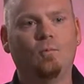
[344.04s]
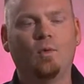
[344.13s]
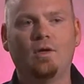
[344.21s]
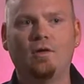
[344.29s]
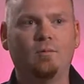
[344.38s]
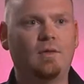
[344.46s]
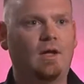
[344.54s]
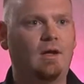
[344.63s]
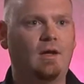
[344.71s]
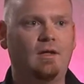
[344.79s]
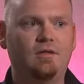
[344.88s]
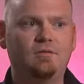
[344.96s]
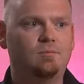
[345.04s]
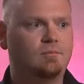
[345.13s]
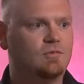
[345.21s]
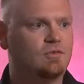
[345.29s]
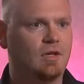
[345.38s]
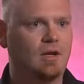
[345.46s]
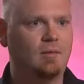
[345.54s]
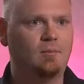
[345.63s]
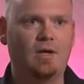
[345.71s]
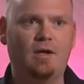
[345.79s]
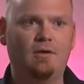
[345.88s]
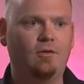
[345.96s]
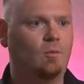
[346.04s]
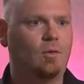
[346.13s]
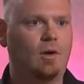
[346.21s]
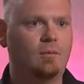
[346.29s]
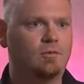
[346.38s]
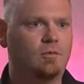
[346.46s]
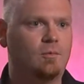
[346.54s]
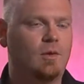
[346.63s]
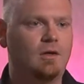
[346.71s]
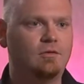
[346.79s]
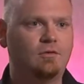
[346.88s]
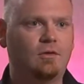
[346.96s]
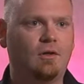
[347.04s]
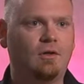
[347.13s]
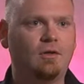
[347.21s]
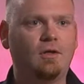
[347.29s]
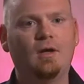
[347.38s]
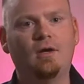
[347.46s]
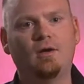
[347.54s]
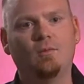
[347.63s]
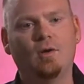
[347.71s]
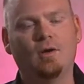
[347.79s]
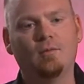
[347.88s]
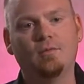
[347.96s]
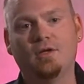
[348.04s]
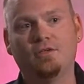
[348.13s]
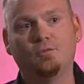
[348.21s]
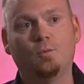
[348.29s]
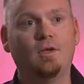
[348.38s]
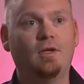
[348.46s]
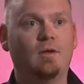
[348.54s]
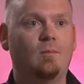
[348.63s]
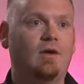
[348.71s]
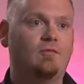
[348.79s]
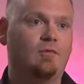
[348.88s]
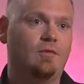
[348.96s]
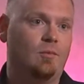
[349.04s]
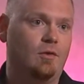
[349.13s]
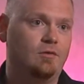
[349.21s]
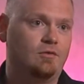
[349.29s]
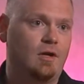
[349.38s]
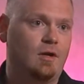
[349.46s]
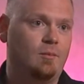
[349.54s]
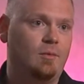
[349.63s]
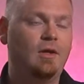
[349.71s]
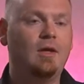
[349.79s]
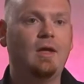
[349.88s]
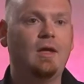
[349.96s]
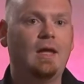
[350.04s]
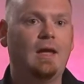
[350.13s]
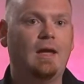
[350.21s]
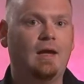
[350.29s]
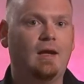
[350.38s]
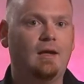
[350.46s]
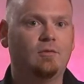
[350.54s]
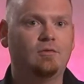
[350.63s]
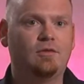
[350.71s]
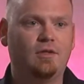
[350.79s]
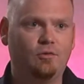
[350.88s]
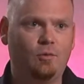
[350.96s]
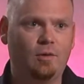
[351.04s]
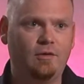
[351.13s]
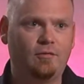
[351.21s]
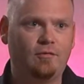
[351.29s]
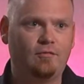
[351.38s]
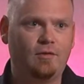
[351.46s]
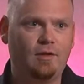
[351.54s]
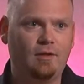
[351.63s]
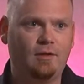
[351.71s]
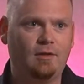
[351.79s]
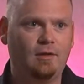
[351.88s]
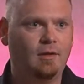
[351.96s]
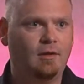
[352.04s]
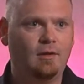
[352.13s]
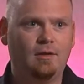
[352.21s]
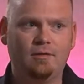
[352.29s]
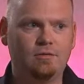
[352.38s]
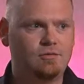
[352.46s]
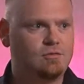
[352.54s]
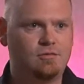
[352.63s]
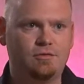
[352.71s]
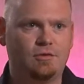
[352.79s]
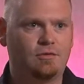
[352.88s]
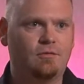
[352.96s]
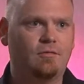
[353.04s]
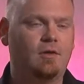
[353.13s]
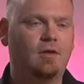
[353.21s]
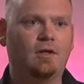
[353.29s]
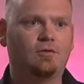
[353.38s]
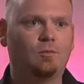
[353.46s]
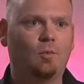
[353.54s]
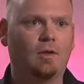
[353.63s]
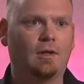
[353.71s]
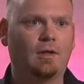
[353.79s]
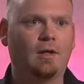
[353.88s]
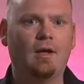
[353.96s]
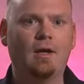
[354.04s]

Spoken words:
Went home that night, slept, had no problems with my eyes at all. Woke up the next morning, came back for the post-op, and I was seeing 20/15 just the very next morning.